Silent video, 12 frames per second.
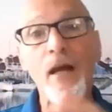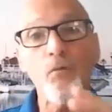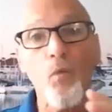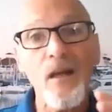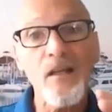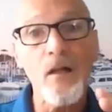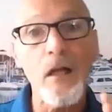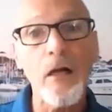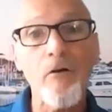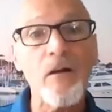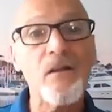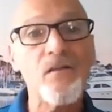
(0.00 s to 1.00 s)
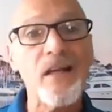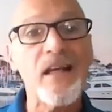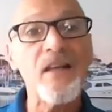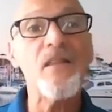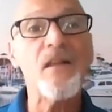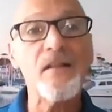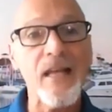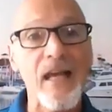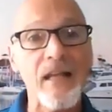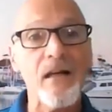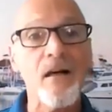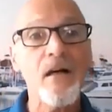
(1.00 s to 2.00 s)
and regularities in the
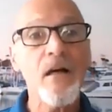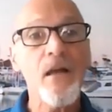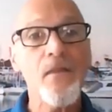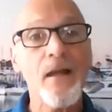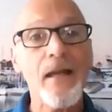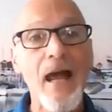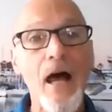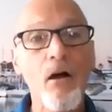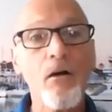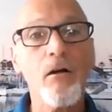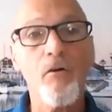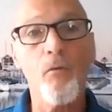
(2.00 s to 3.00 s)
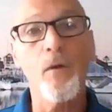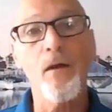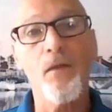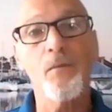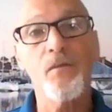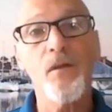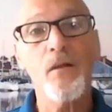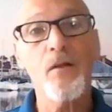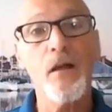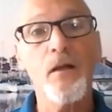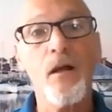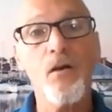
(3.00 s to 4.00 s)
data that algorithms
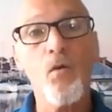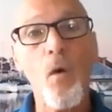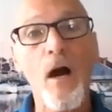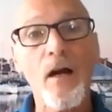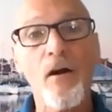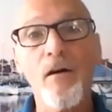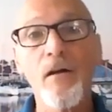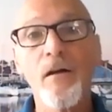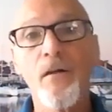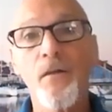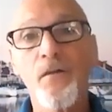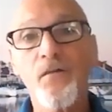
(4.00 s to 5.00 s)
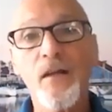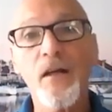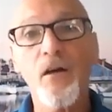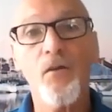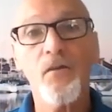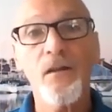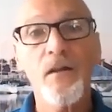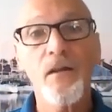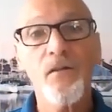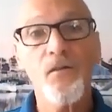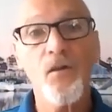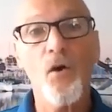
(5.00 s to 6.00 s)
can acquire the skills.
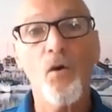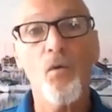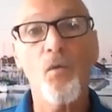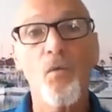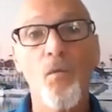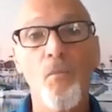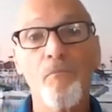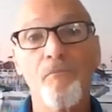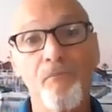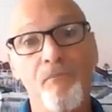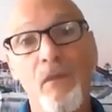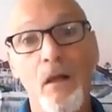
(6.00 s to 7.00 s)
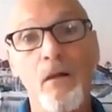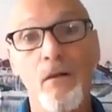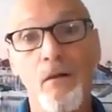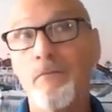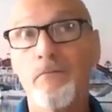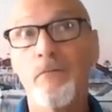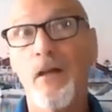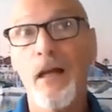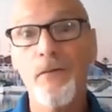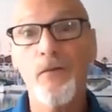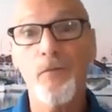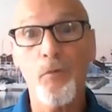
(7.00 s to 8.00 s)
So
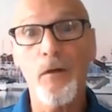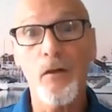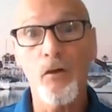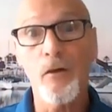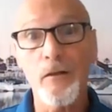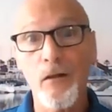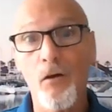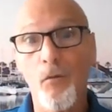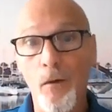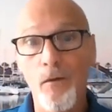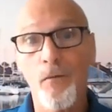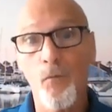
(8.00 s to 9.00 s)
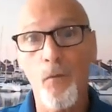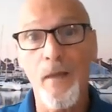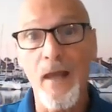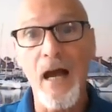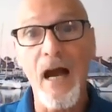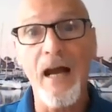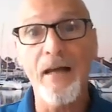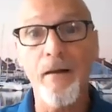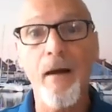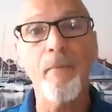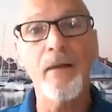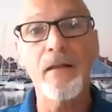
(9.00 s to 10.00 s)
life is pretty good, with AI.
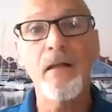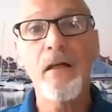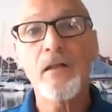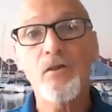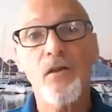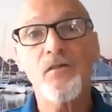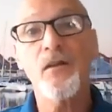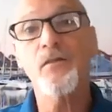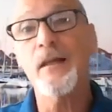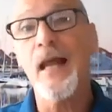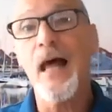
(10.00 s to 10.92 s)
I mean, just as an